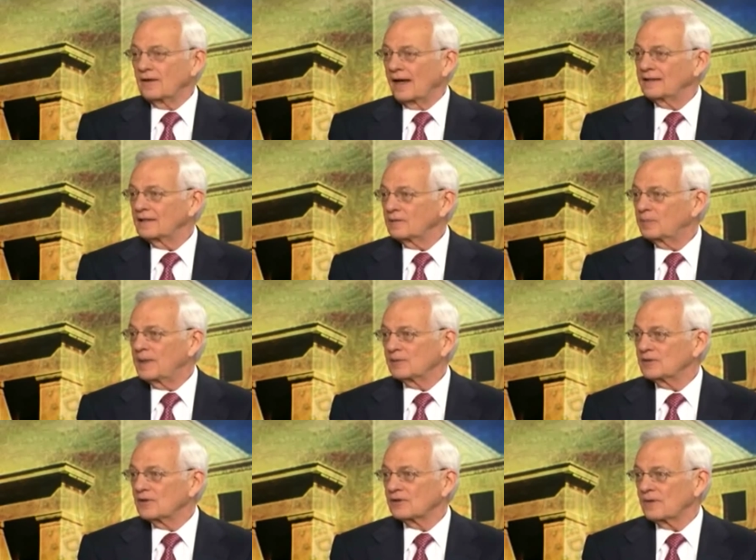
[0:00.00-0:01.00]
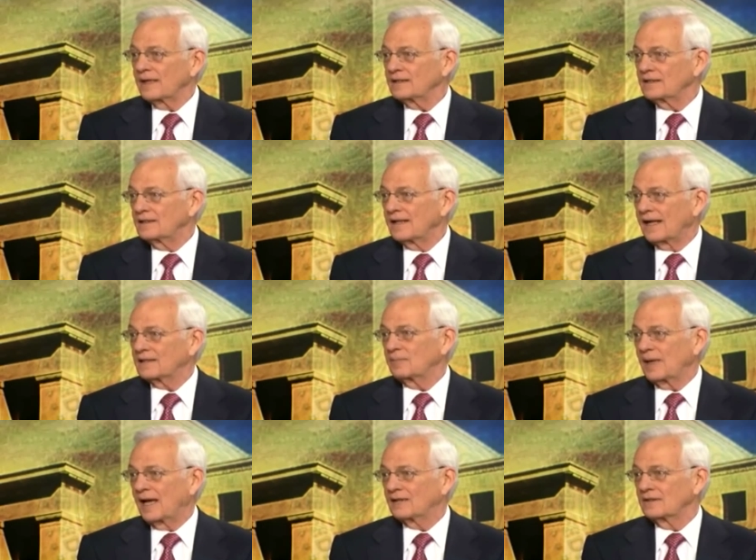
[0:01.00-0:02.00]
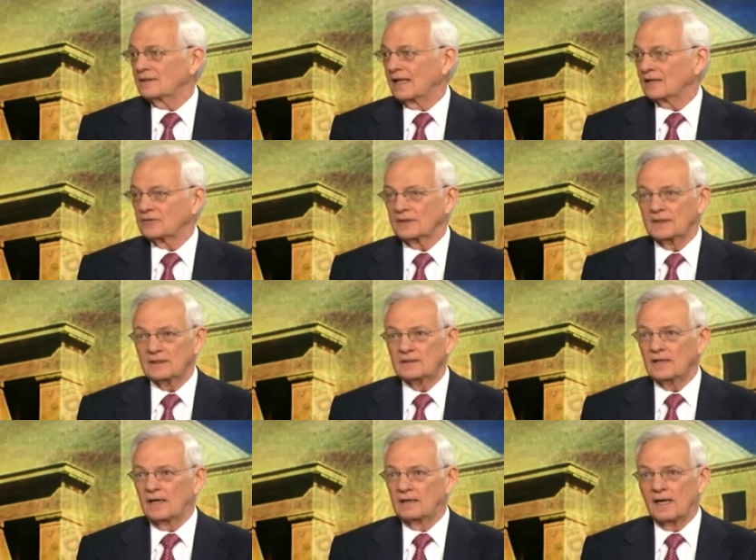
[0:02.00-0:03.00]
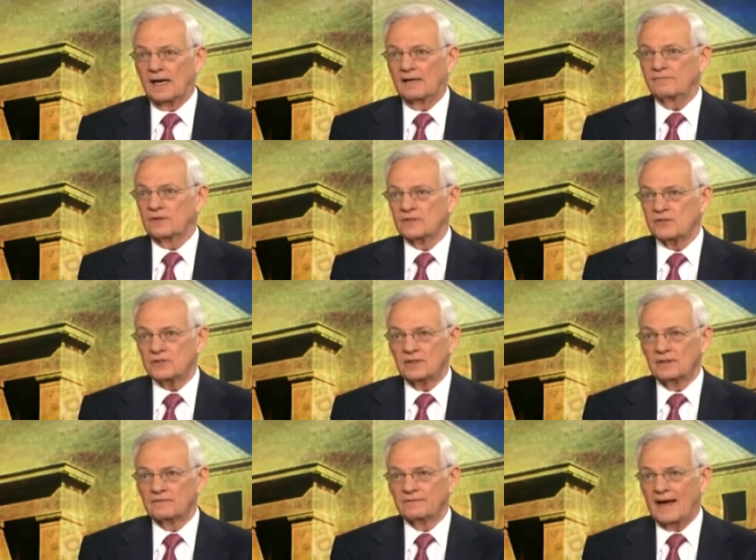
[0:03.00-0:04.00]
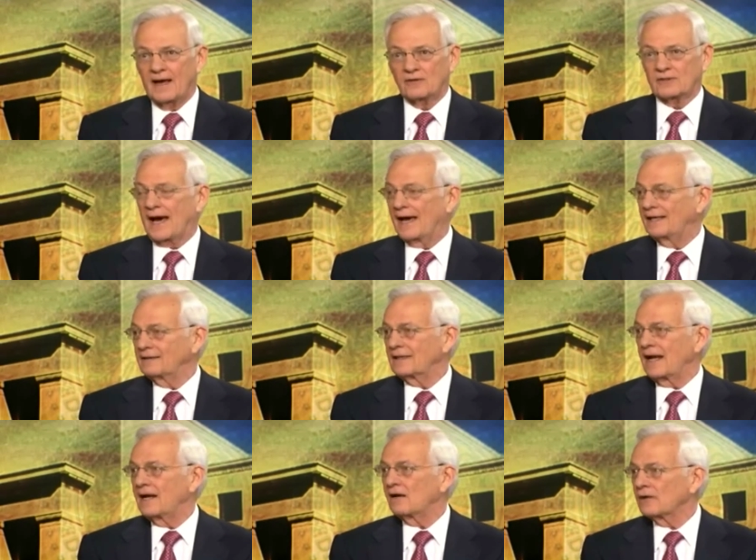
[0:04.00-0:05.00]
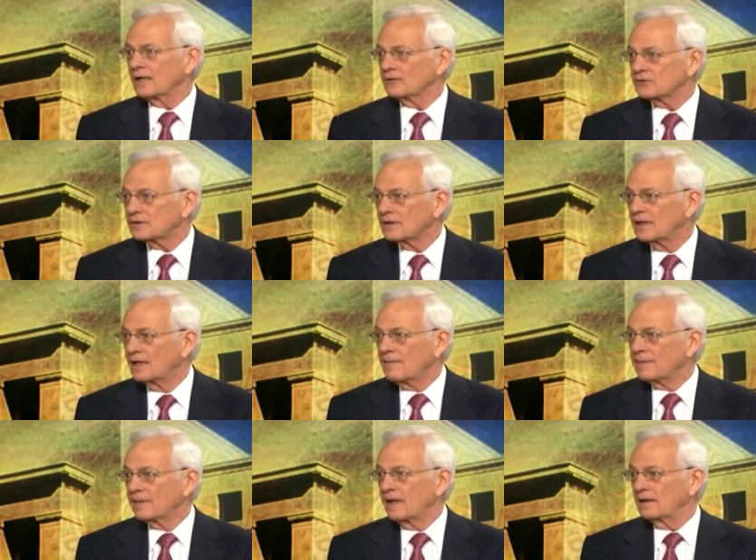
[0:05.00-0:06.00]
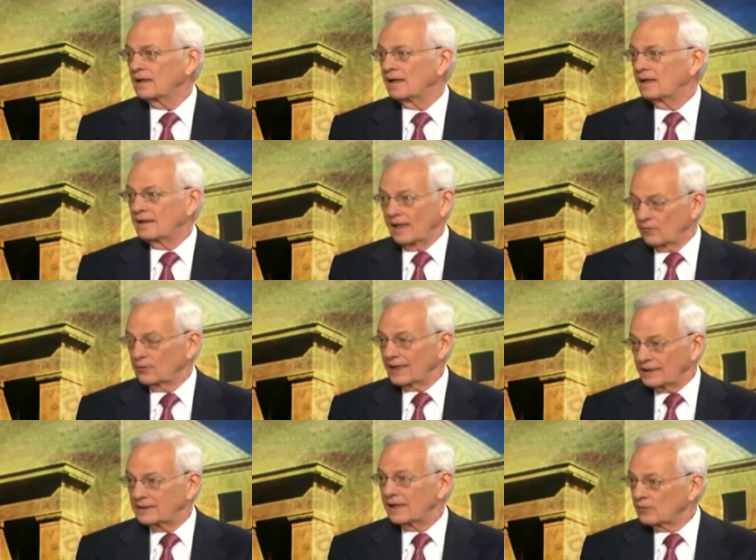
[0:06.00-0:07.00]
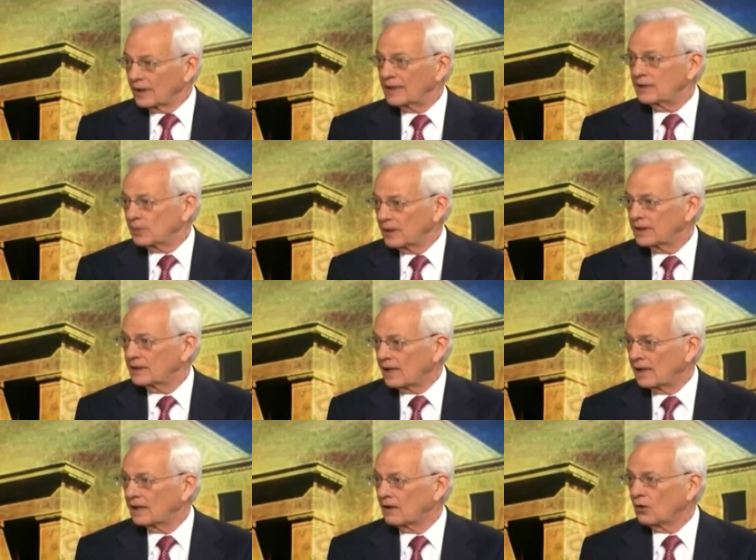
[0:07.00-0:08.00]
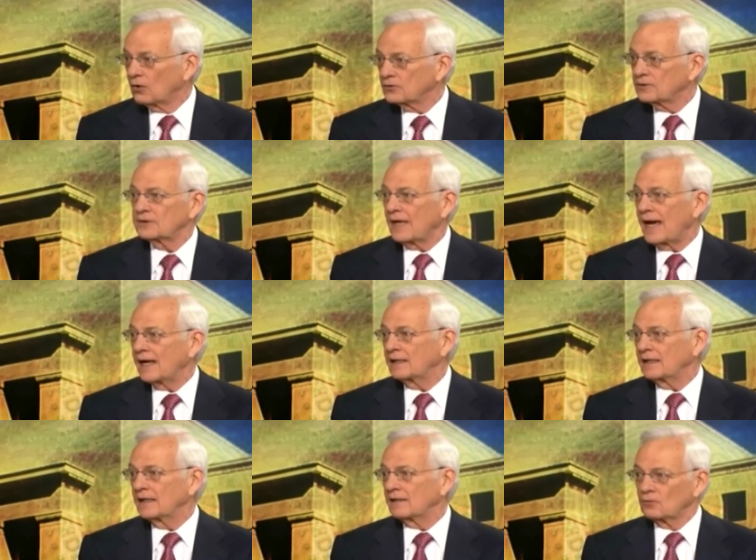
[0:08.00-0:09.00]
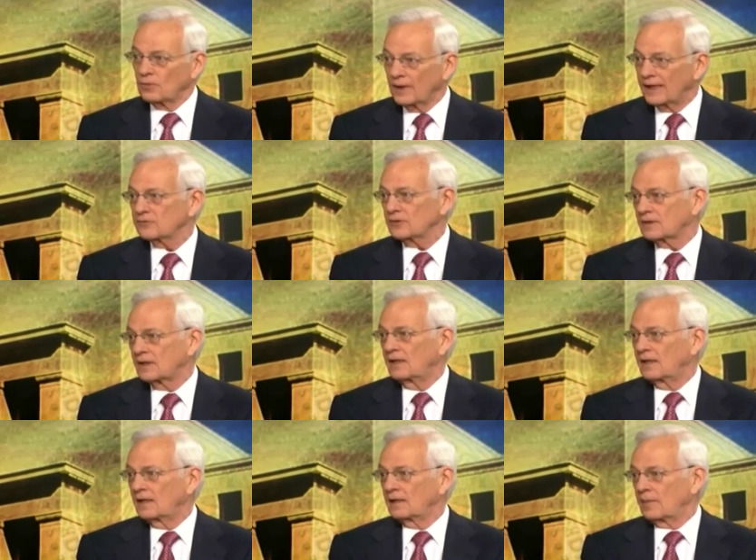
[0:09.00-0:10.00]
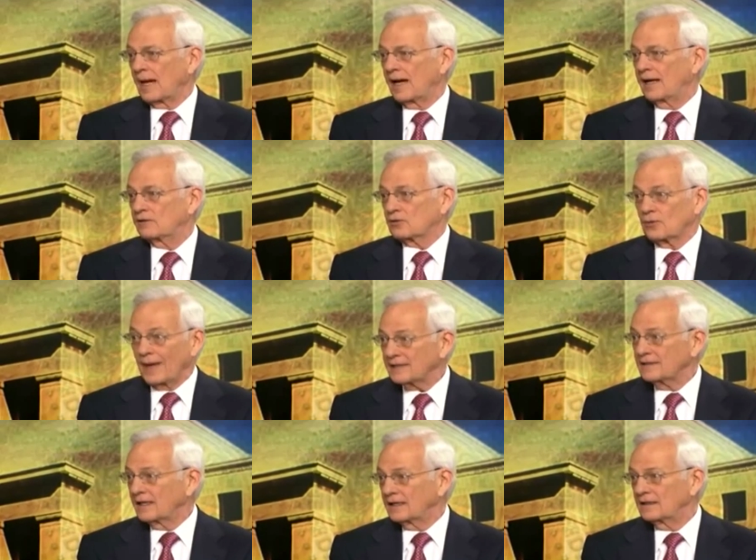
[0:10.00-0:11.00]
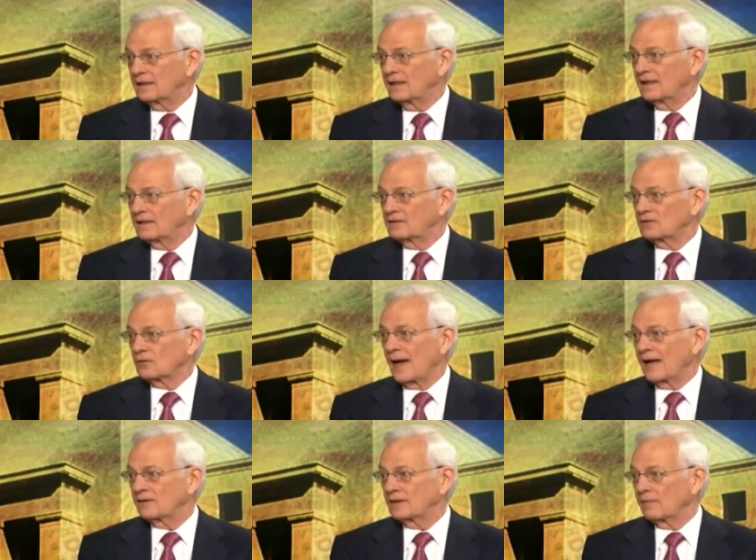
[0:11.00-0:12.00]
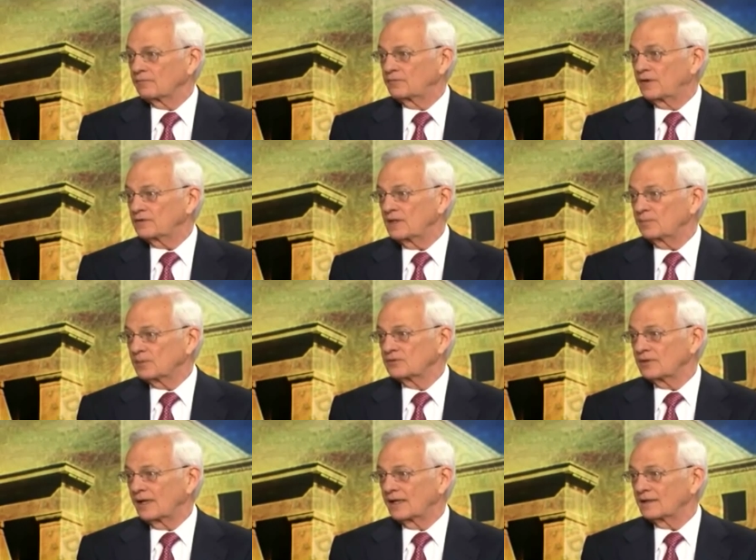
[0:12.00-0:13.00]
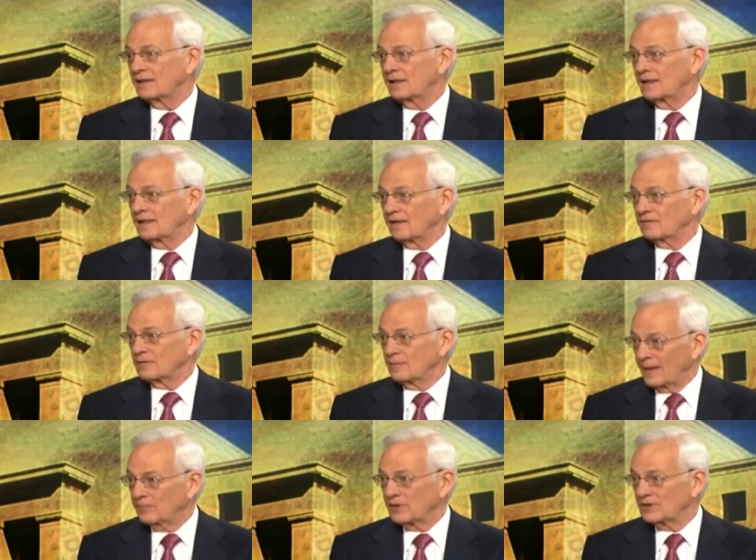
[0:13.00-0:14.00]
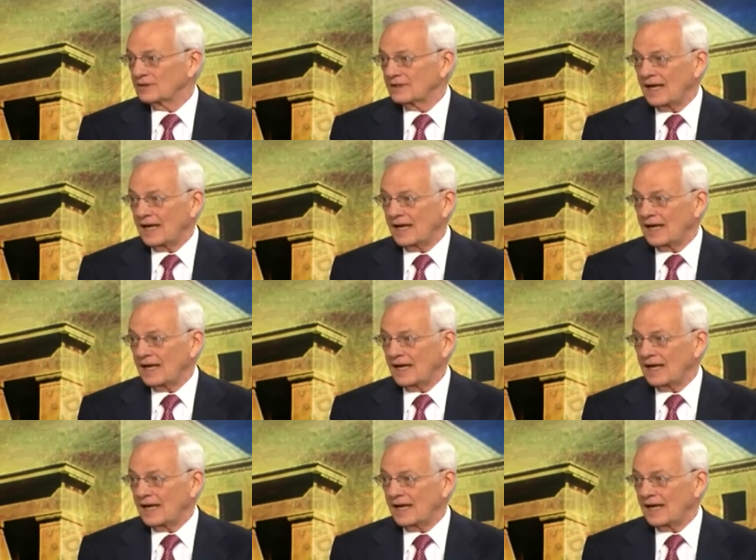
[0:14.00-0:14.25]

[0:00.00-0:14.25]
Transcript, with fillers: know, I think the people who are threatening not to pass the debt ceiling are our version of al-Qaeda terrorists. They're, they're, really, they're really putting our whole society at risk by threatening to round up fifty percent of the members of